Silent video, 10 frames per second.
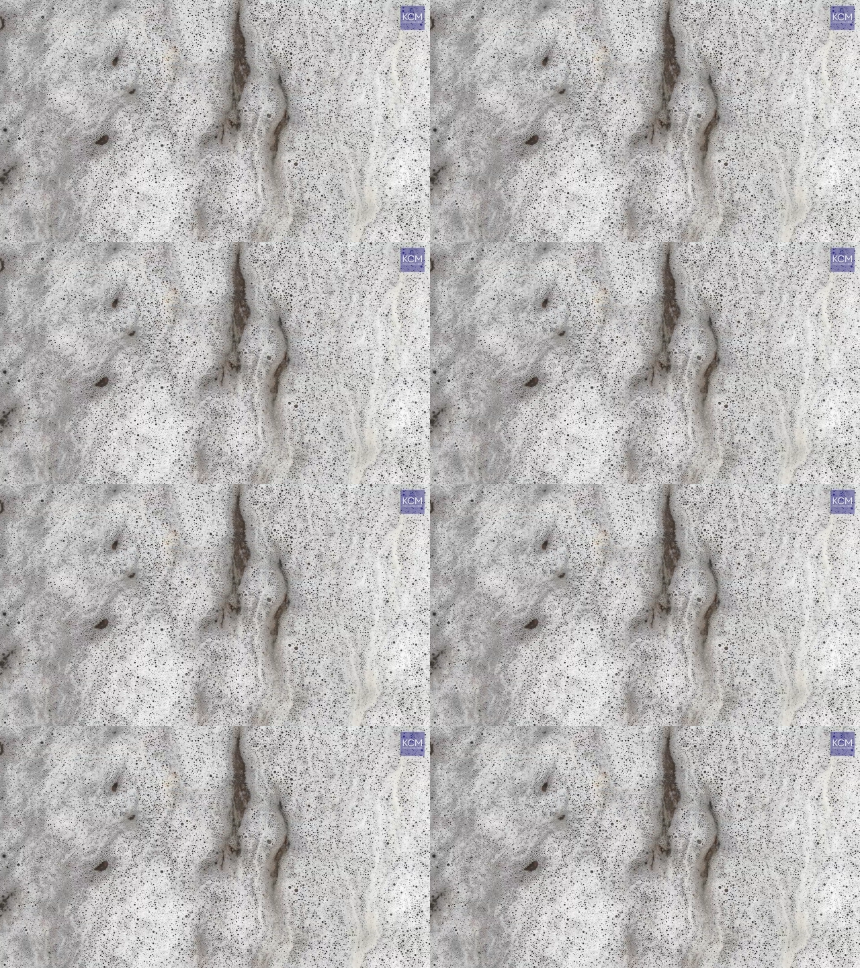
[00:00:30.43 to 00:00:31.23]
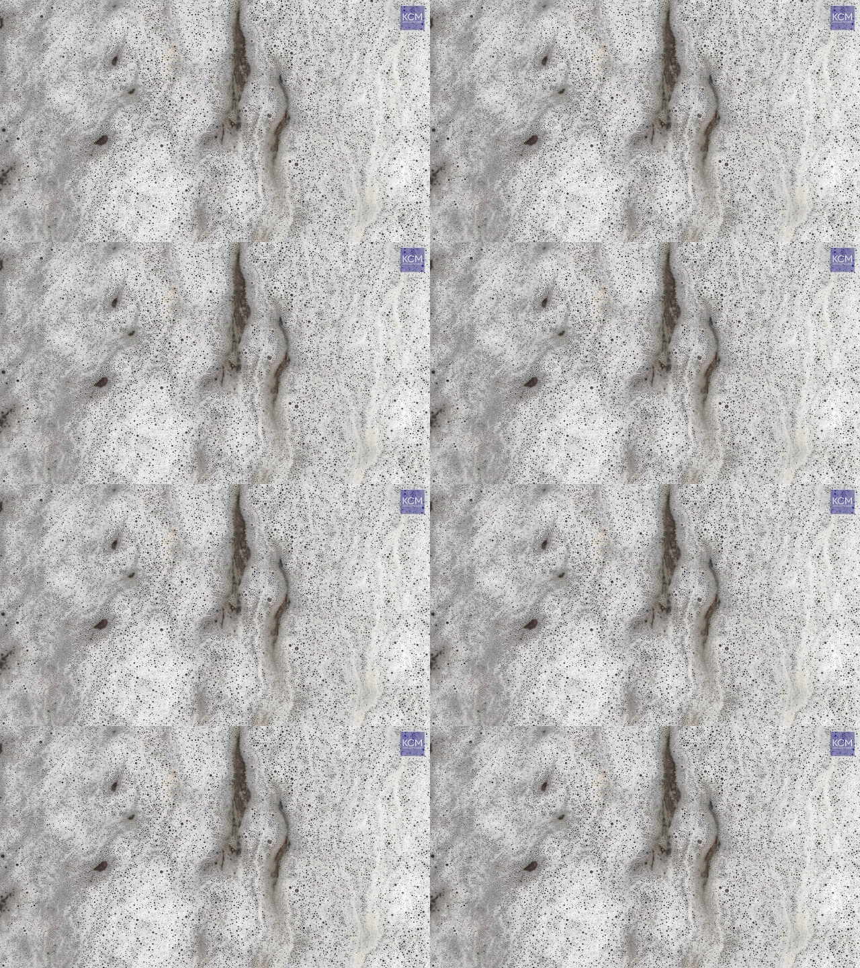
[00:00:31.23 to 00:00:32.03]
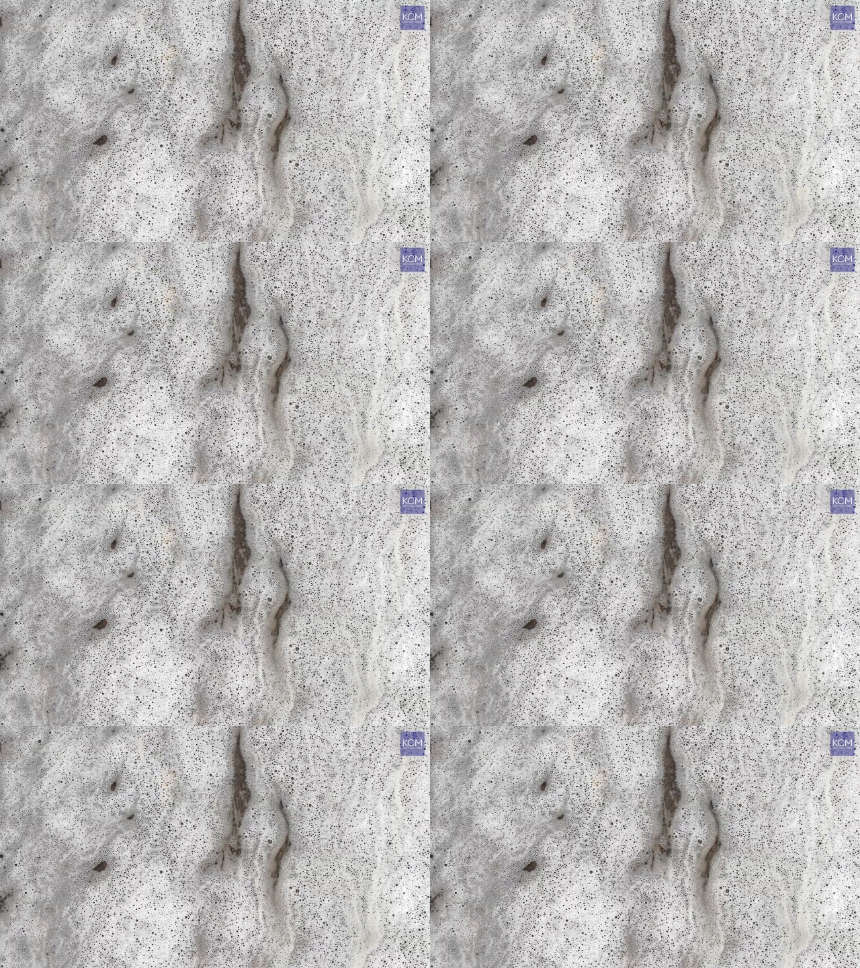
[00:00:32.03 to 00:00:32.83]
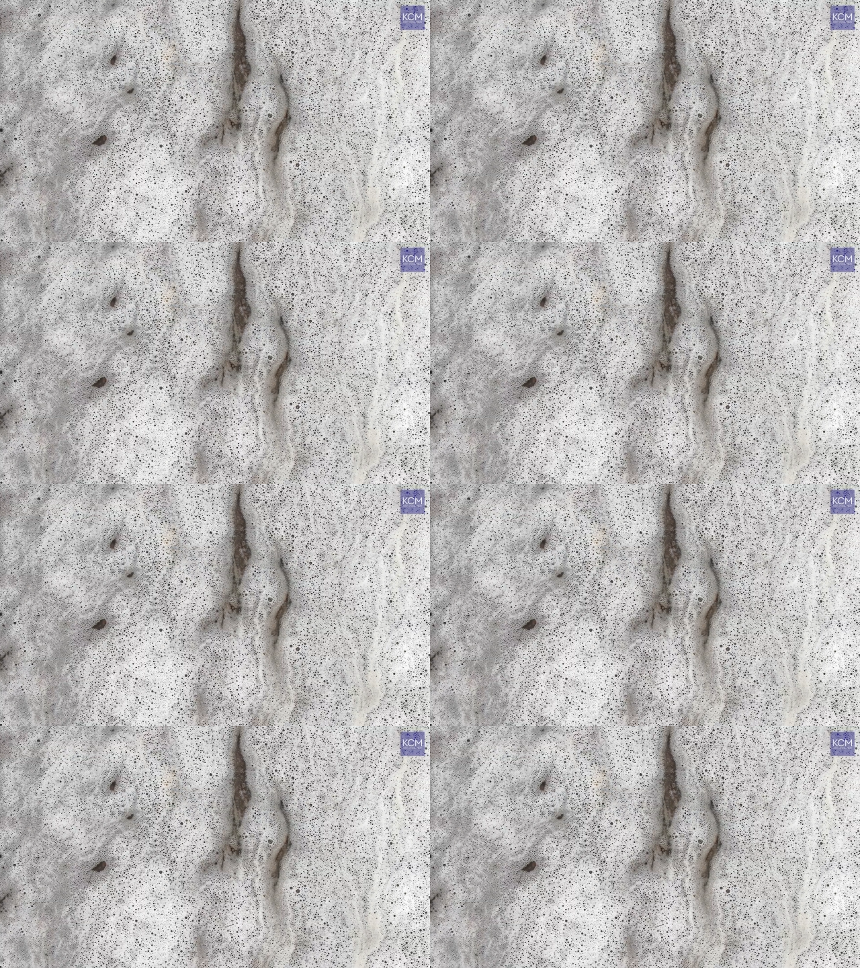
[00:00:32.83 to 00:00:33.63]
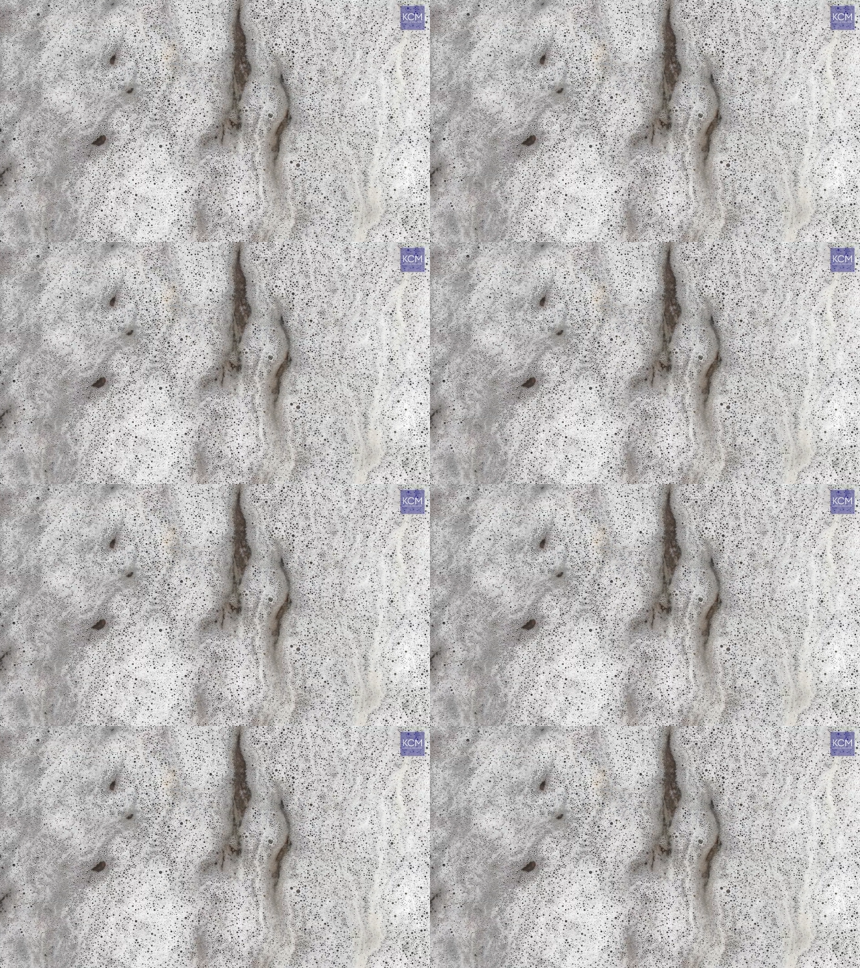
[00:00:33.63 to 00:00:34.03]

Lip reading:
No face is visible, so there are no lips to read.